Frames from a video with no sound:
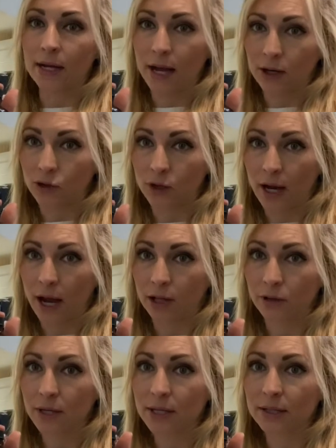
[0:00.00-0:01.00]
extra
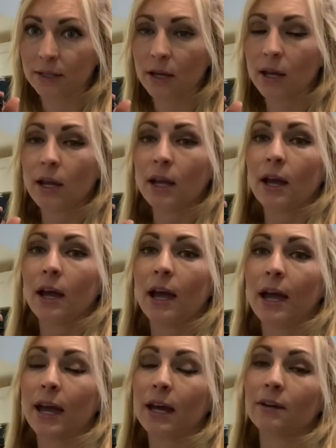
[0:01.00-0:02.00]
calories.
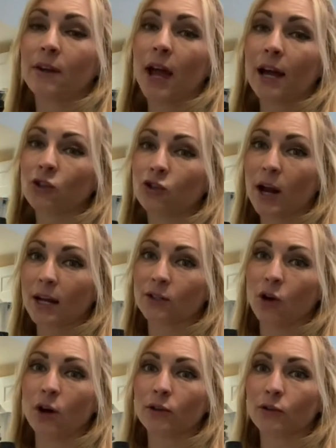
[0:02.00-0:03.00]
And extracts
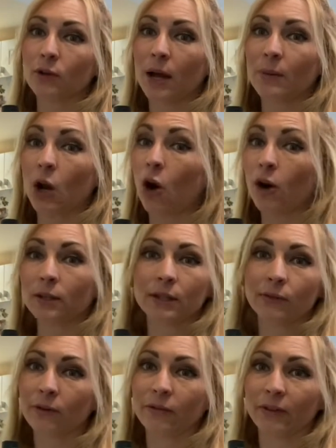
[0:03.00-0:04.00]
also come in all
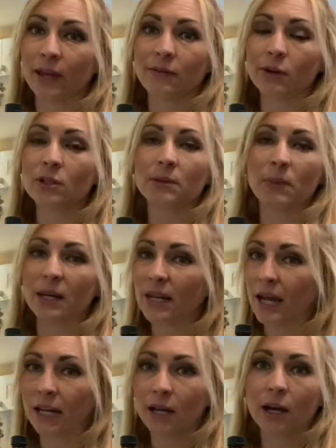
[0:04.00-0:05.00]
different flavors,
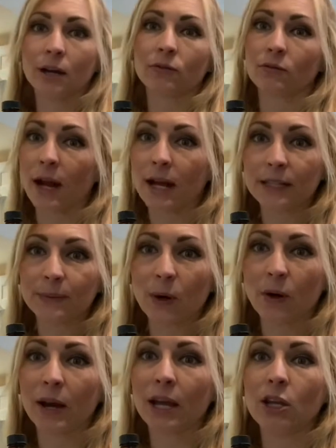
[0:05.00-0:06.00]
banana,
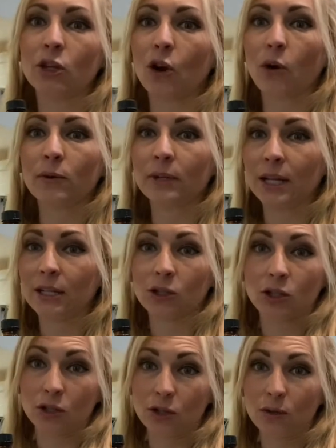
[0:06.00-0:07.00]
raspberry. You don't need to
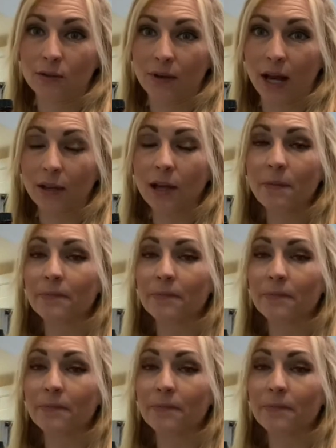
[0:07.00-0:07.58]
just use vanilla.